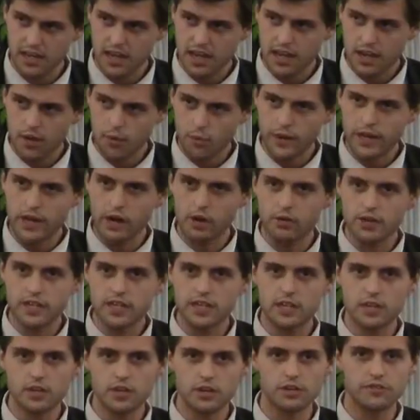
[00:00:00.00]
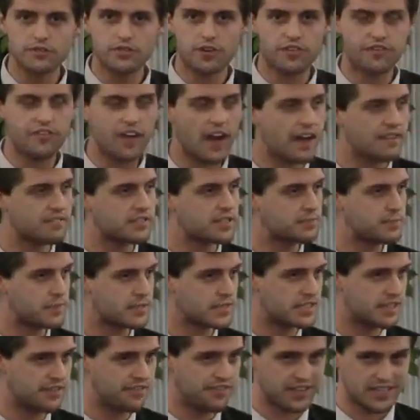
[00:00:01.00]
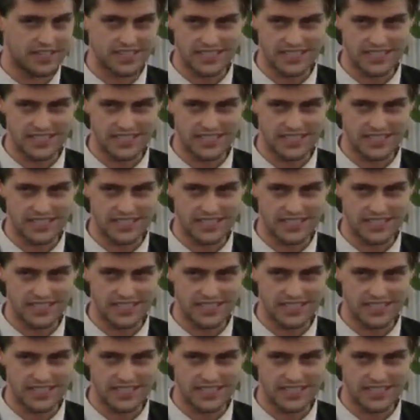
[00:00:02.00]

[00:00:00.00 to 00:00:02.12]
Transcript: we don't need to look for 5 specific